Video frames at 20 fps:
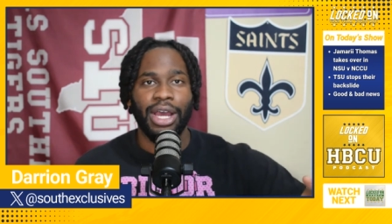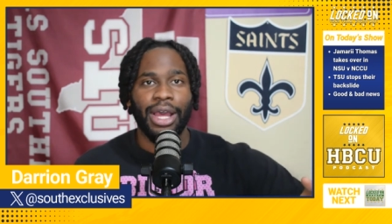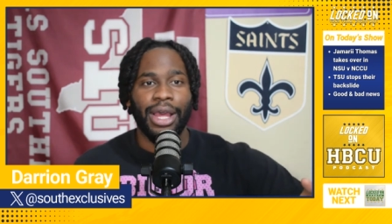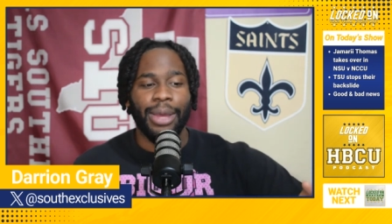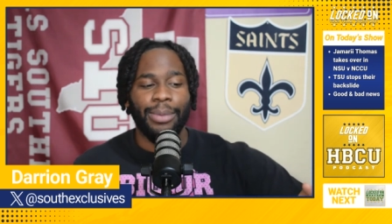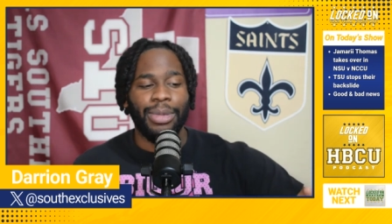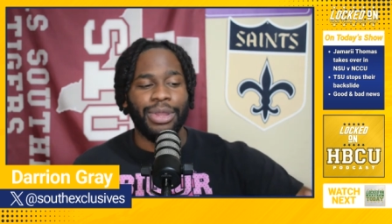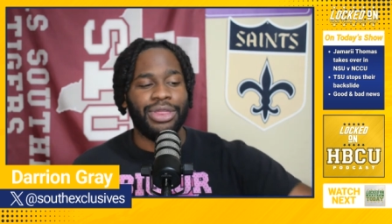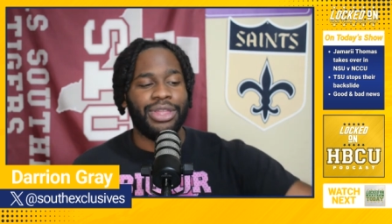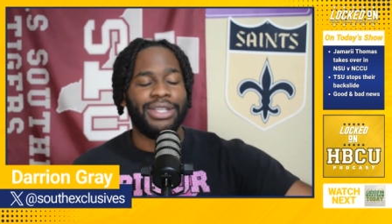
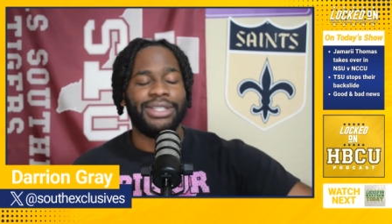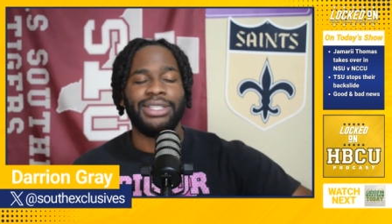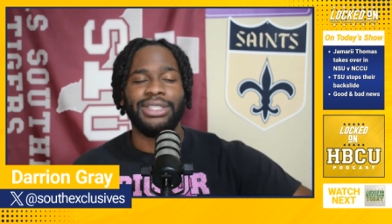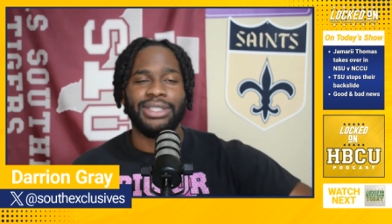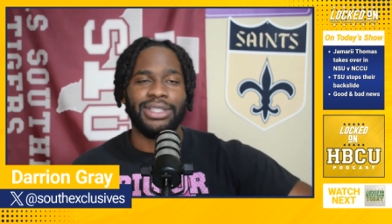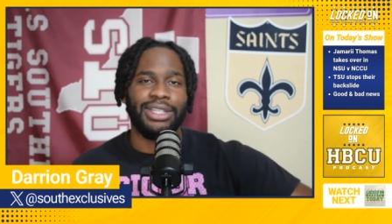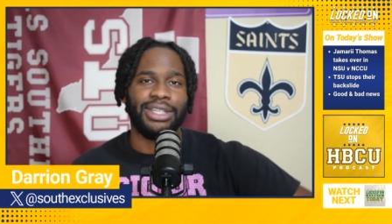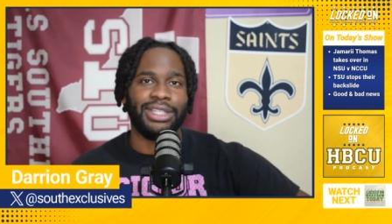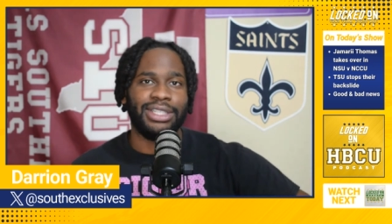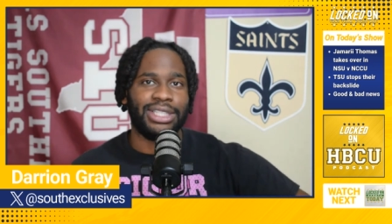but this is
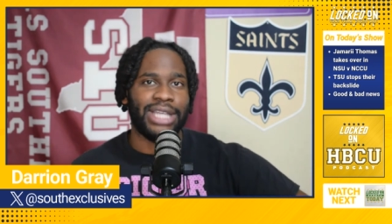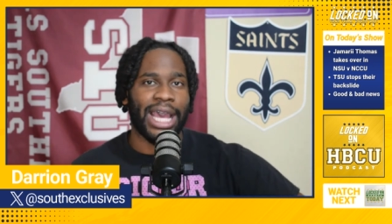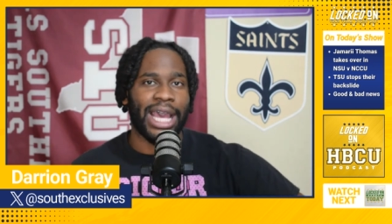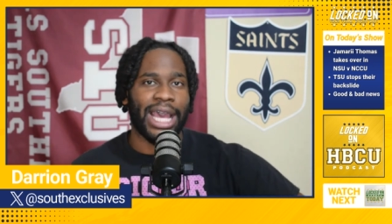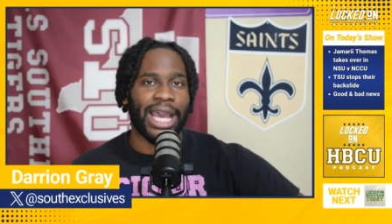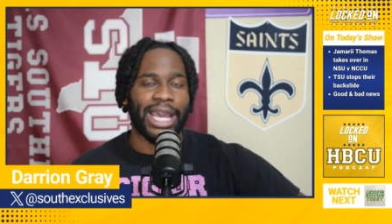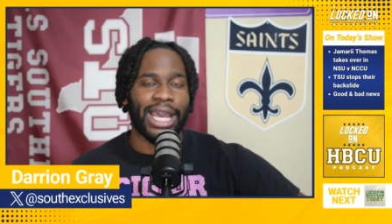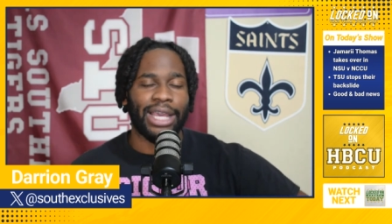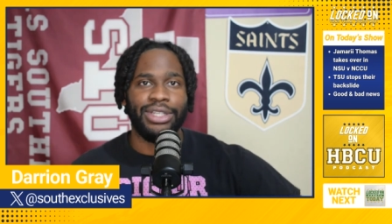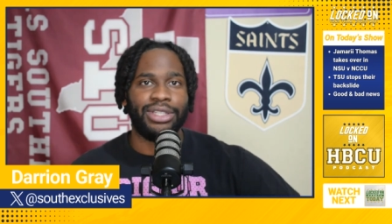the
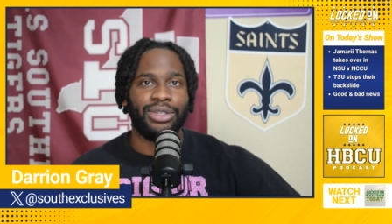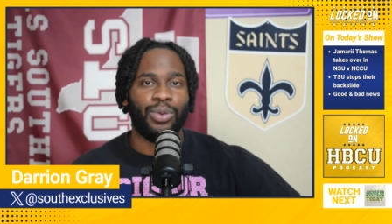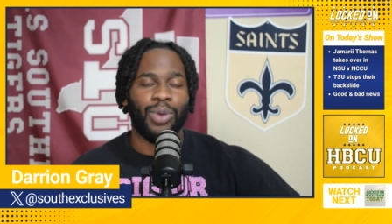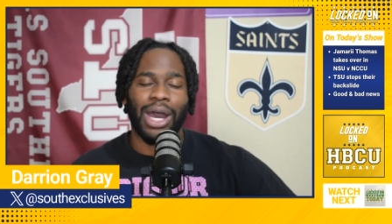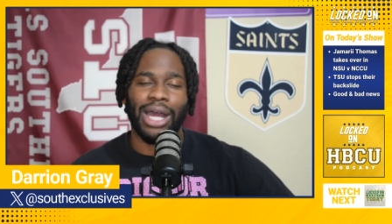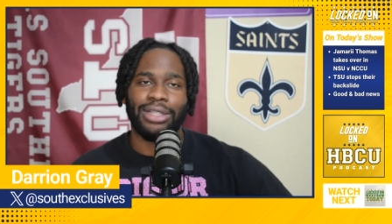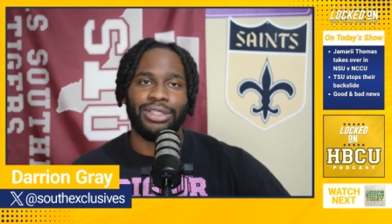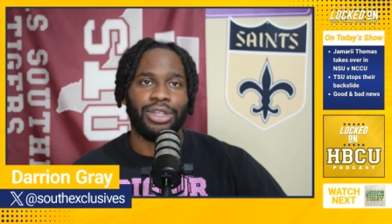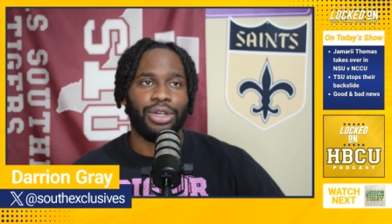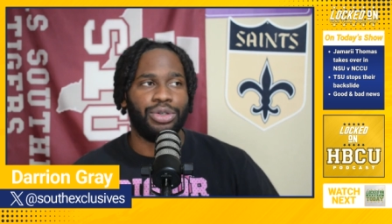exact reason
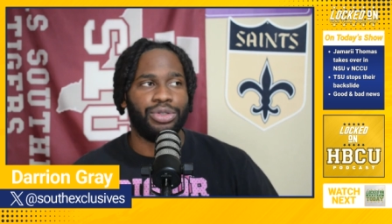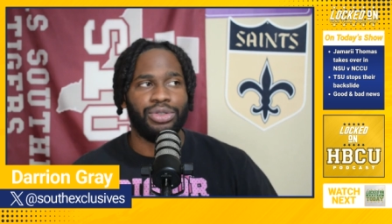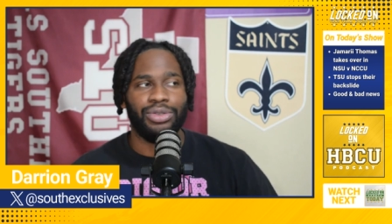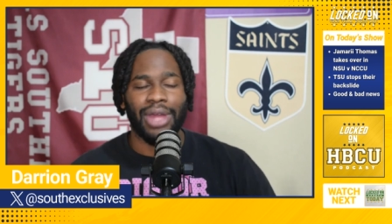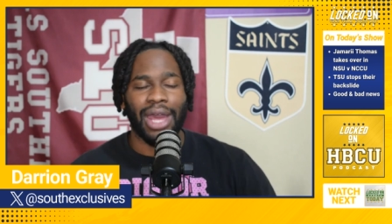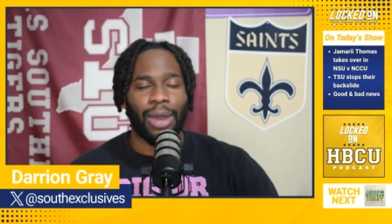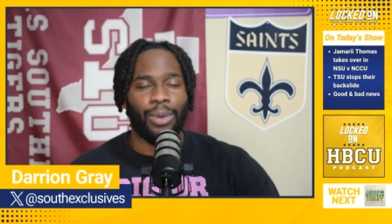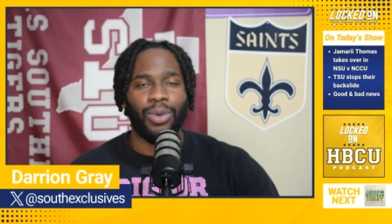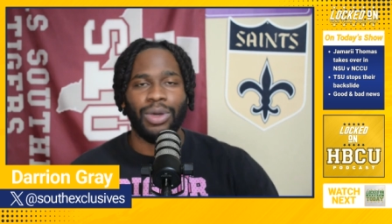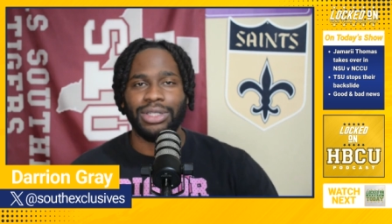why I told you
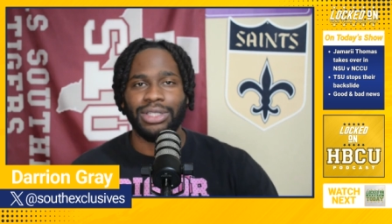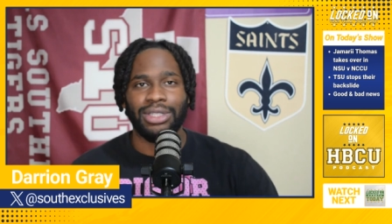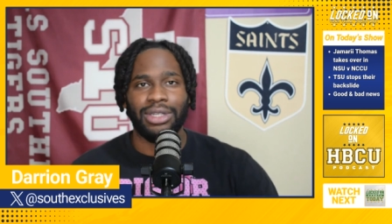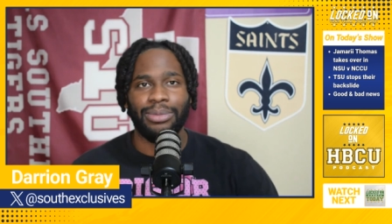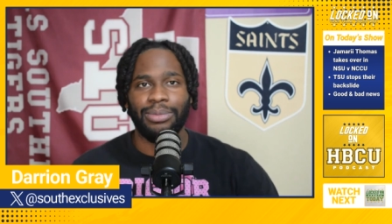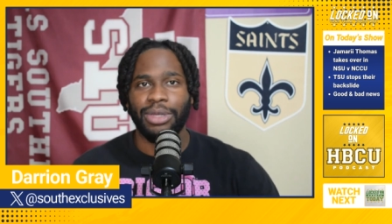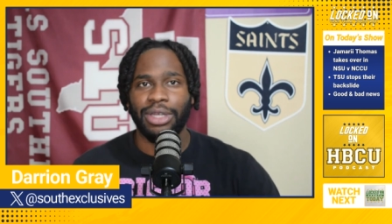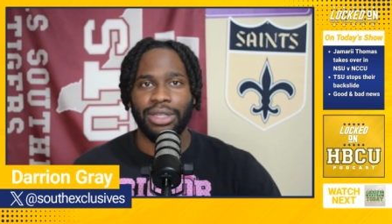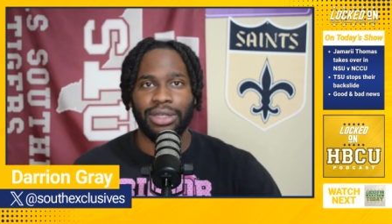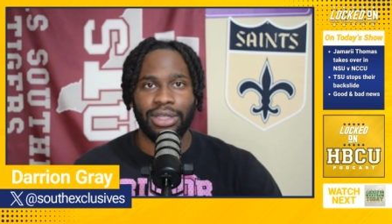that wasn't a
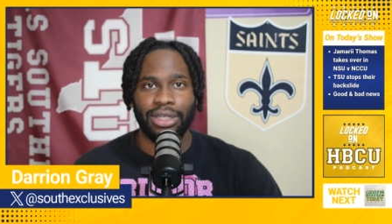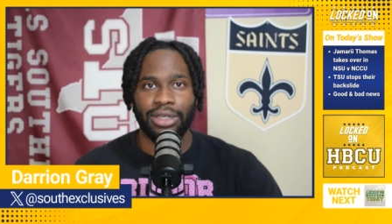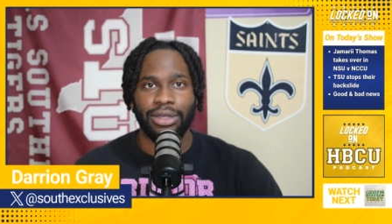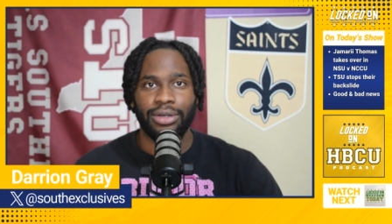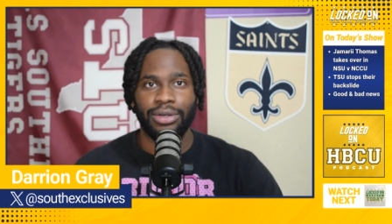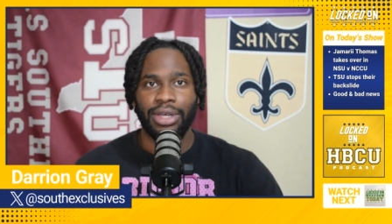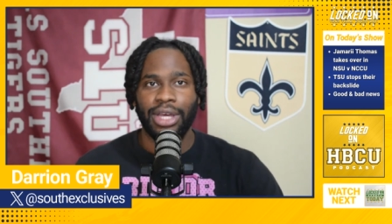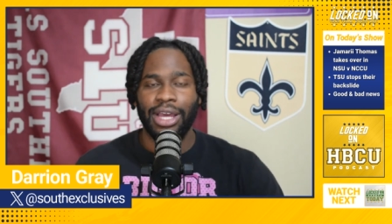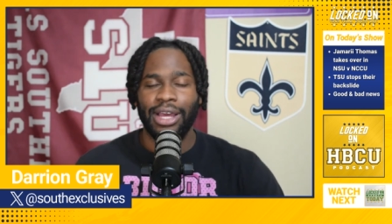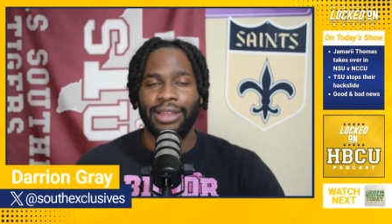big deal.